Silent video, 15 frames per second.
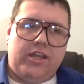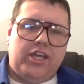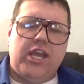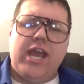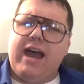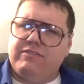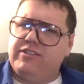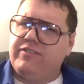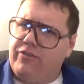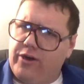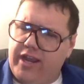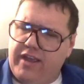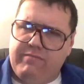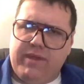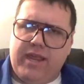You have to
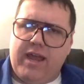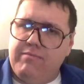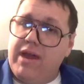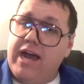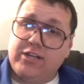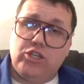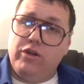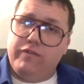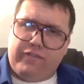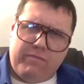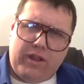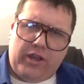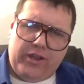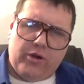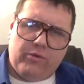forgive me. I'm not too
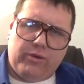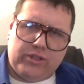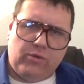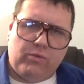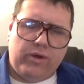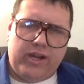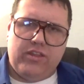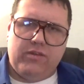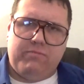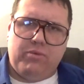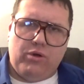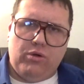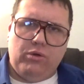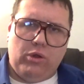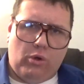familiar with the Winnie the
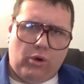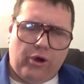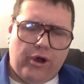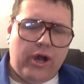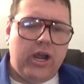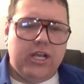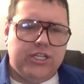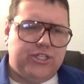Pooh lore,